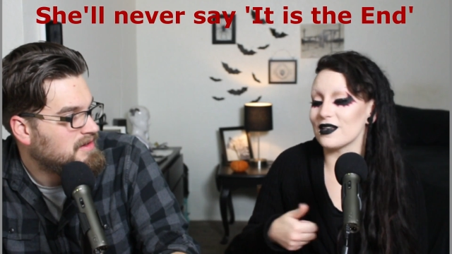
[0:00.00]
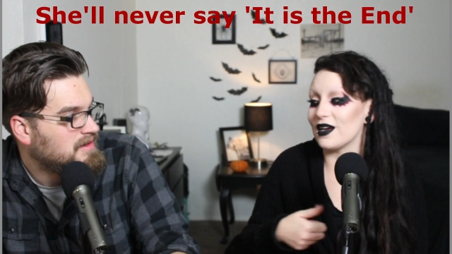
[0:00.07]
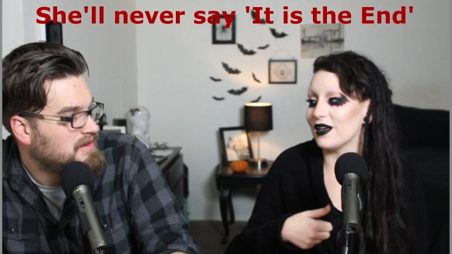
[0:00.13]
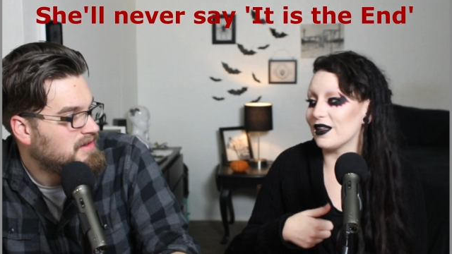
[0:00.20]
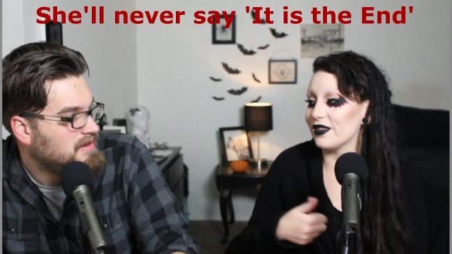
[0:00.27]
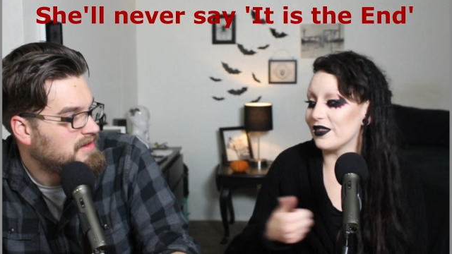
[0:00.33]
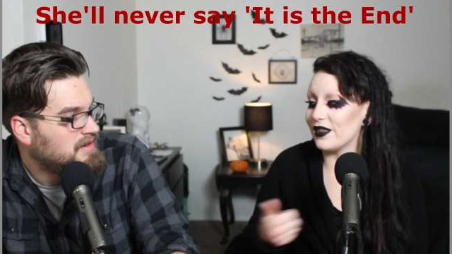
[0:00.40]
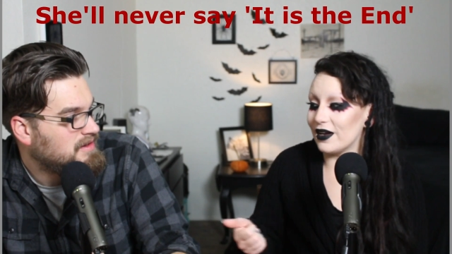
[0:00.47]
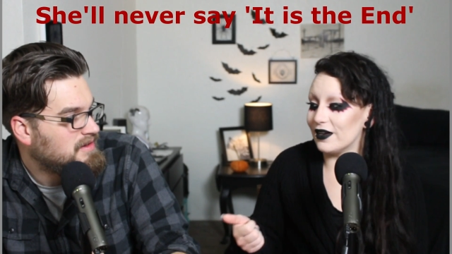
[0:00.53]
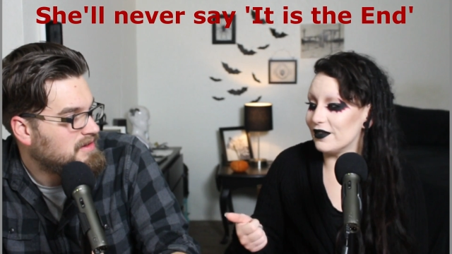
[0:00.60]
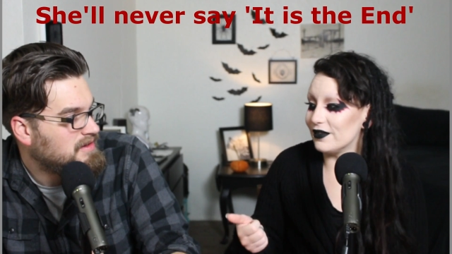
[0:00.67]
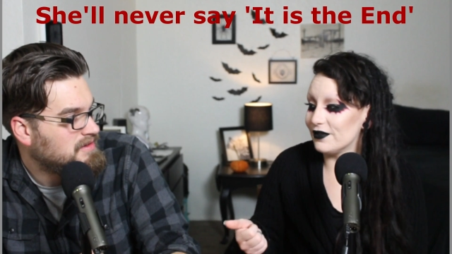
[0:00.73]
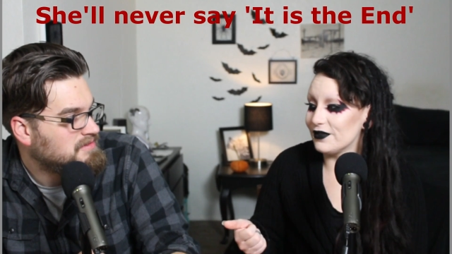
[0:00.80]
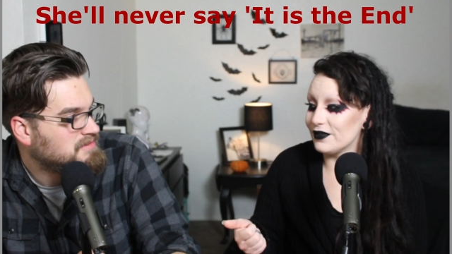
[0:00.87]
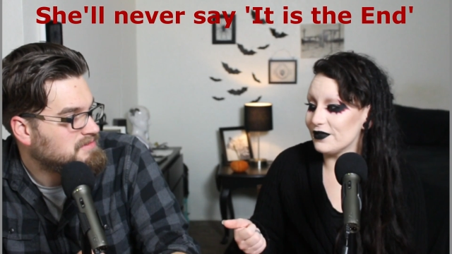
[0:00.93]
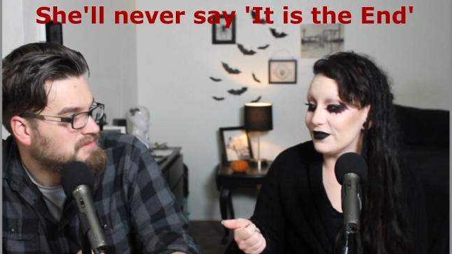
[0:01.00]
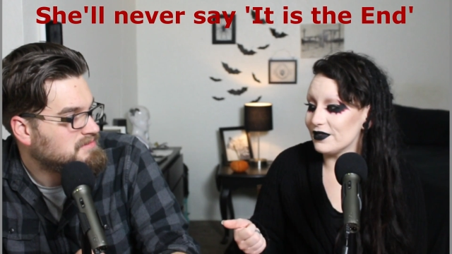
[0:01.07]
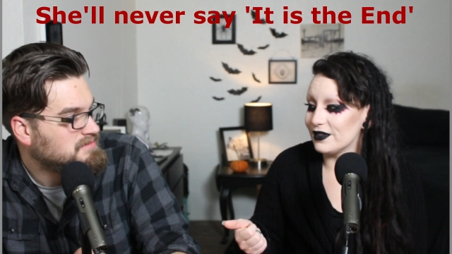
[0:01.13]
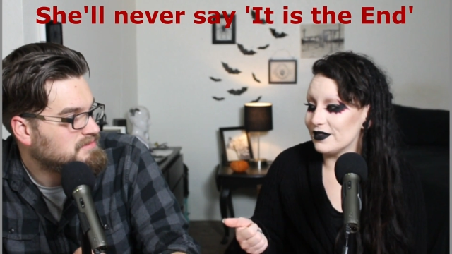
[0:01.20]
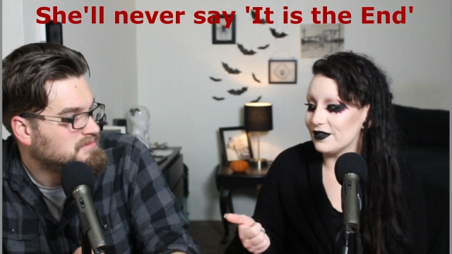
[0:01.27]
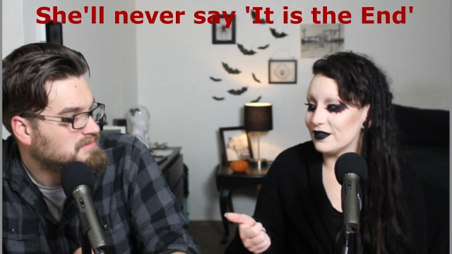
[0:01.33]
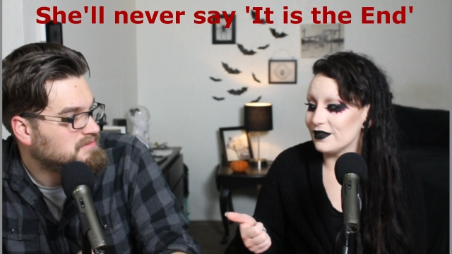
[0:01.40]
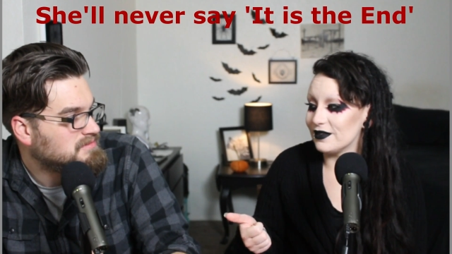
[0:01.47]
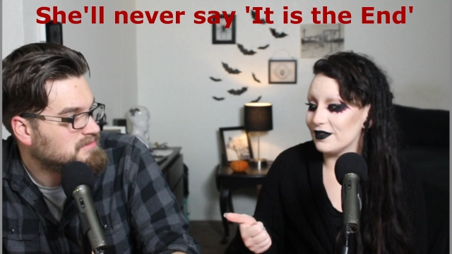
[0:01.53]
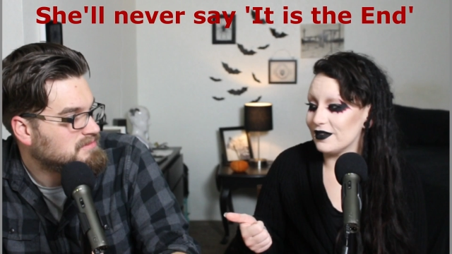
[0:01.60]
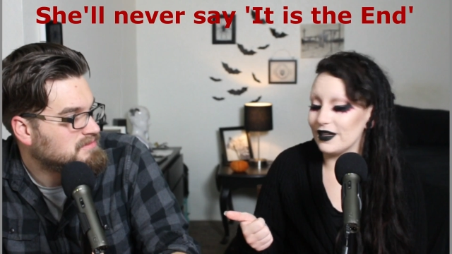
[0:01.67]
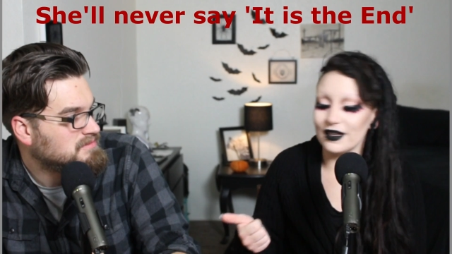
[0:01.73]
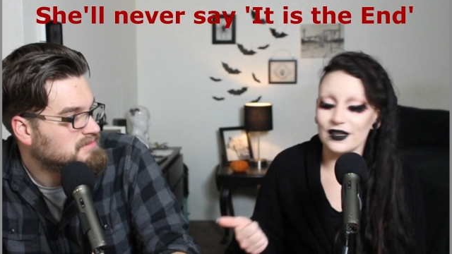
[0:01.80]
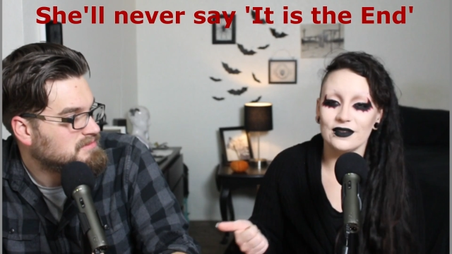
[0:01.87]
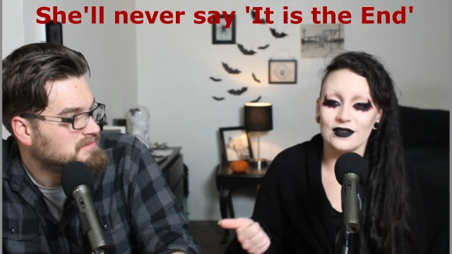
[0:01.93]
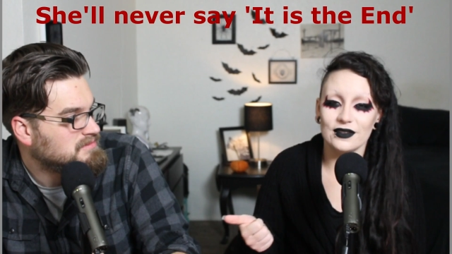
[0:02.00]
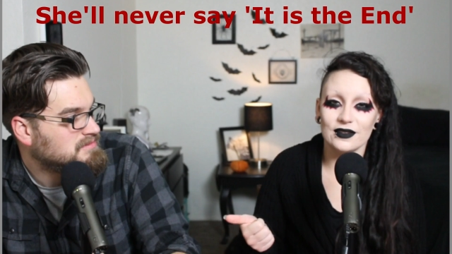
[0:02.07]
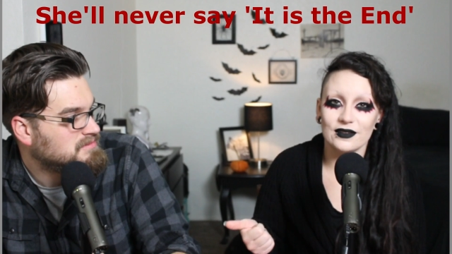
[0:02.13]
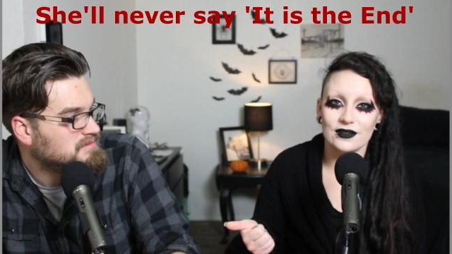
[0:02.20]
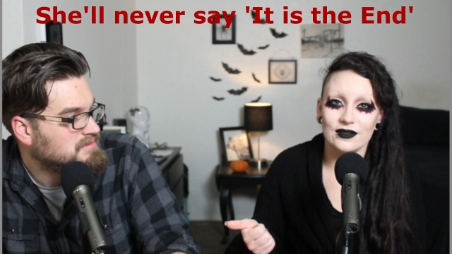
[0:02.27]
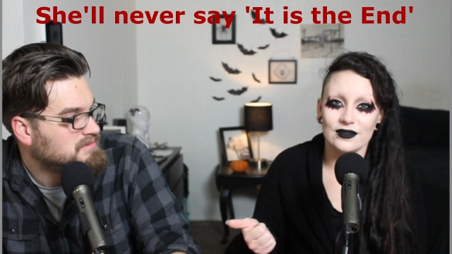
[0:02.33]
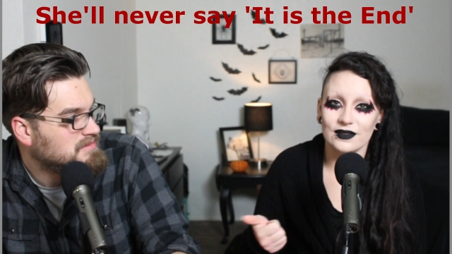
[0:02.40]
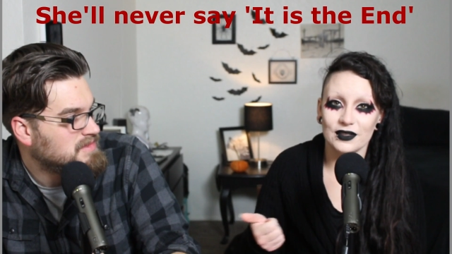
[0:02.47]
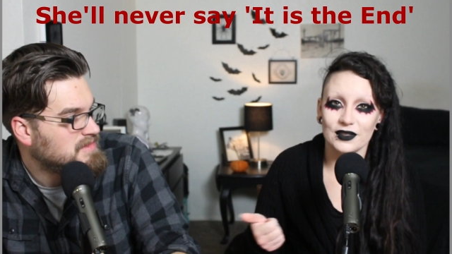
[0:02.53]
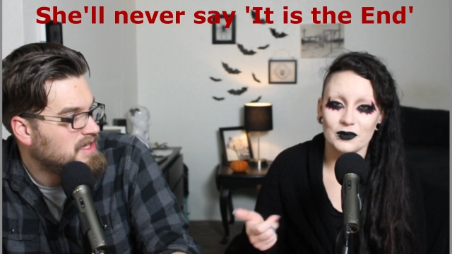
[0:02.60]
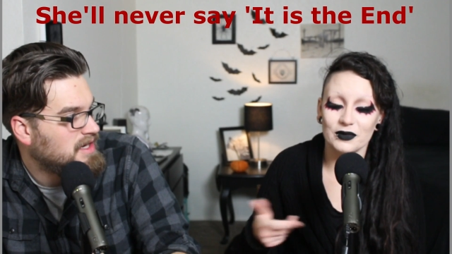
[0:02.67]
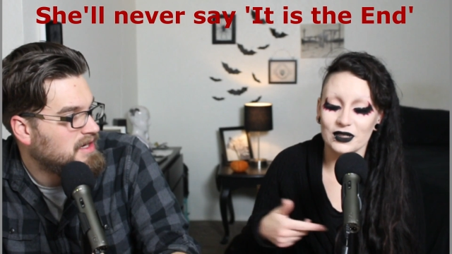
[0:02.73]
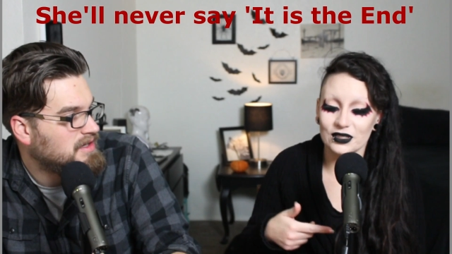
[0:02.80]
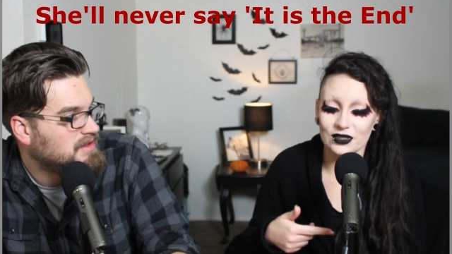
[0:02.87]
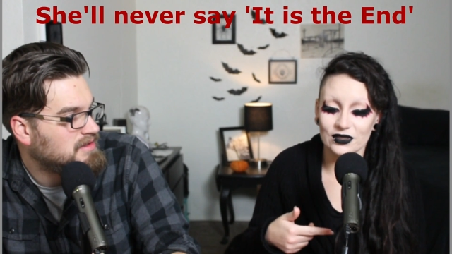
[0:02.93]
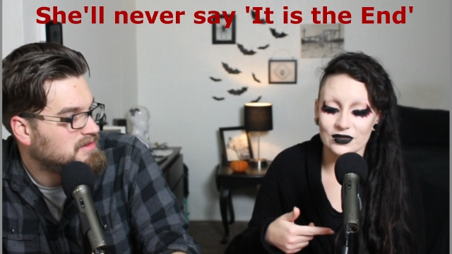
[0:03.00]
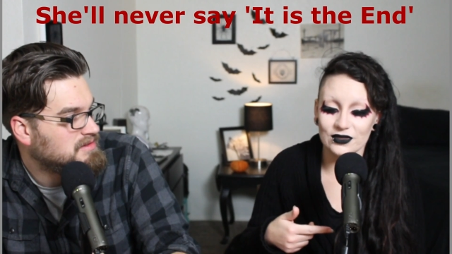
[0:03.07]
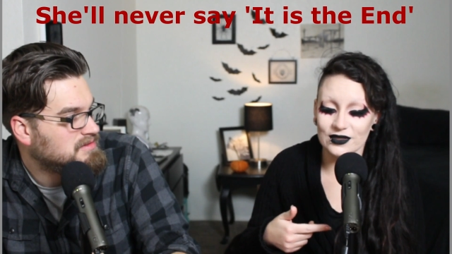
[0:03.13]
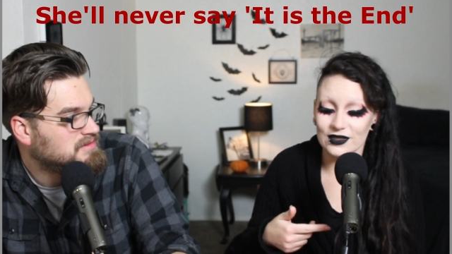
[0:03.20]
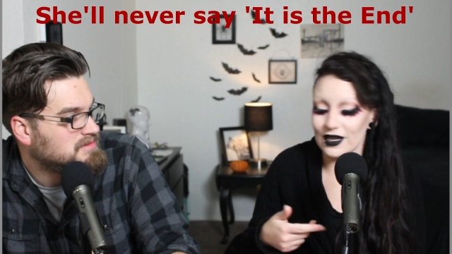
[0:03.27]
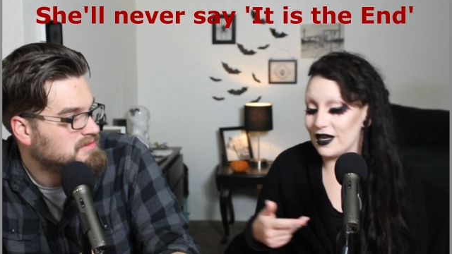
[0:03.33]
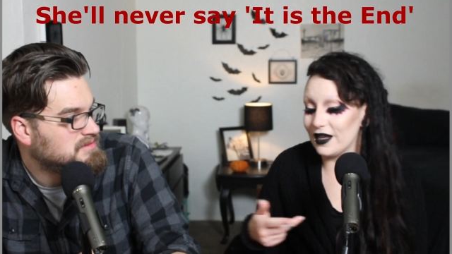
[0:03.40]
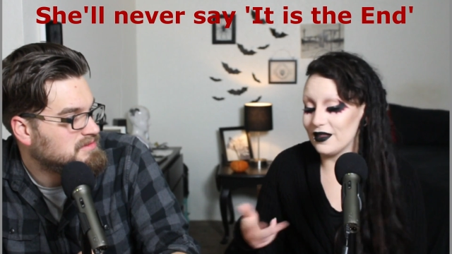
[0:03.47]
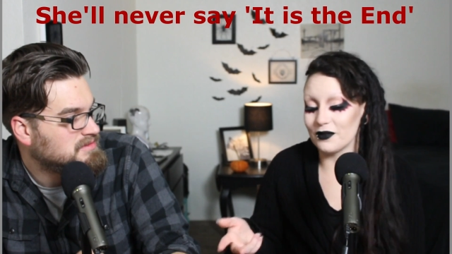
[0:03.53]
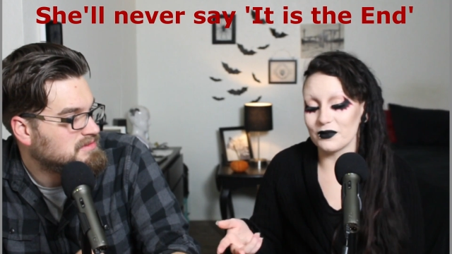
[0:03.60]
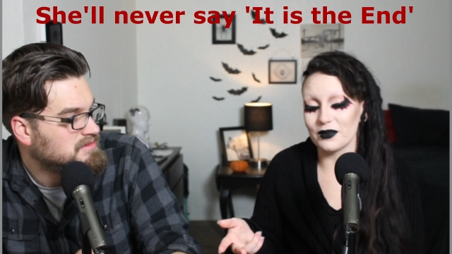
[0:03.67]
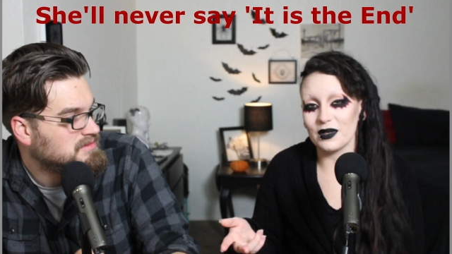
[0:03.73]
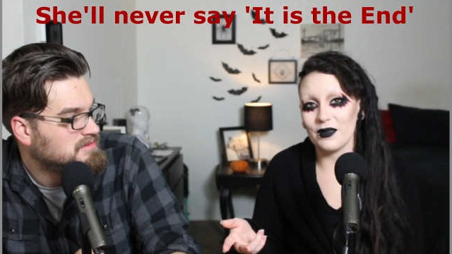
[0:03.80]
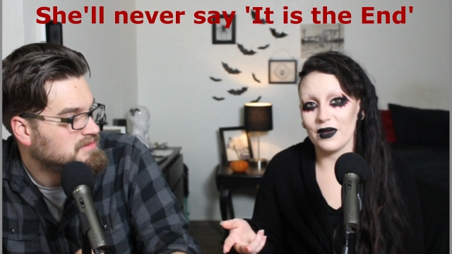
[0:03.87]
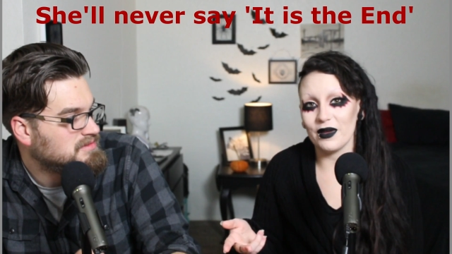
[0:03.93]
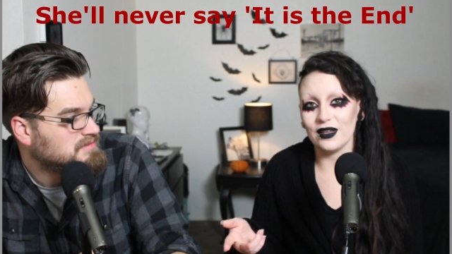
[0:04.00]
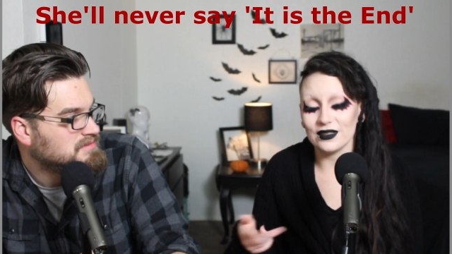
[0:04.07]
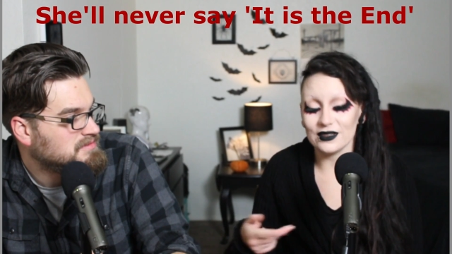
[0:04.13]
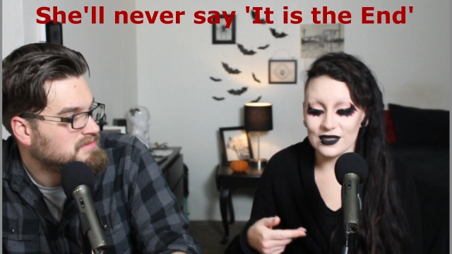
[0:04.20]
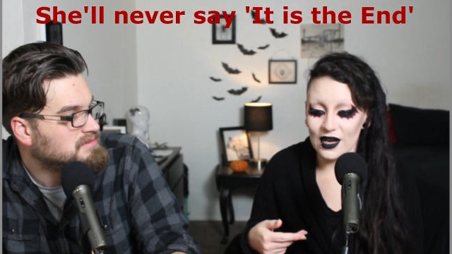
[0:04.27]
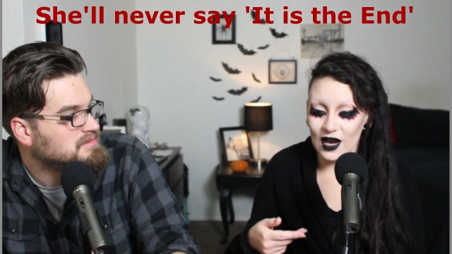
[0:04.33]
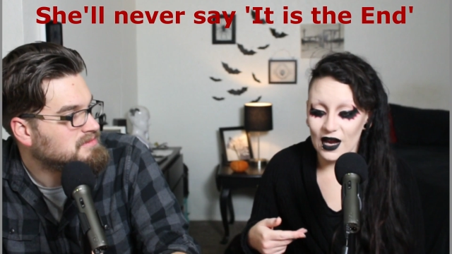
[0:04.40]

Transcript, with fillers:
Speaker 1: I love it, the originals yeah. and the remakes.